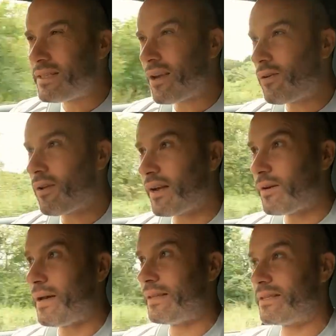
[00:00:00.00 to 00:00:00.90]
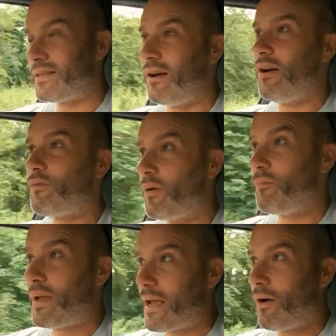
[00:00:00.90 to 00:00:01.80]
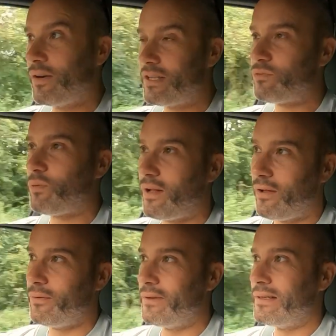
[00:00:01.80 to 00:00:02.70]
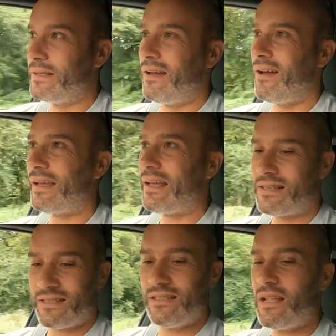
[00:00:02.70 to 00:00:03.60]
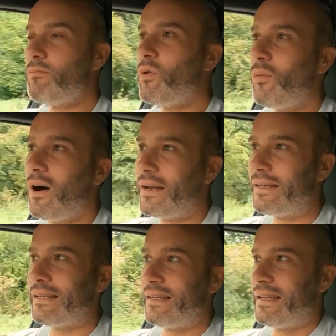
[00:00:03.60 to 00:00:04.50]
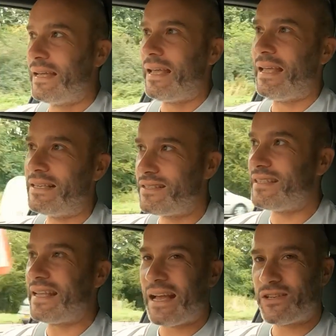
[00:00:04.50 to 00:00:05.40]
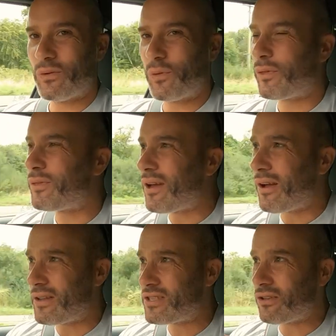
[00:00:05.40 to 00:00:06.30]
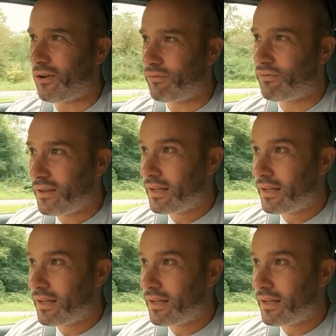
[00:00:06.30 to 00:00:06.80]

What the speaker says: don't like about this car, if I'm being honest, well, I guess number one is the actual thirst of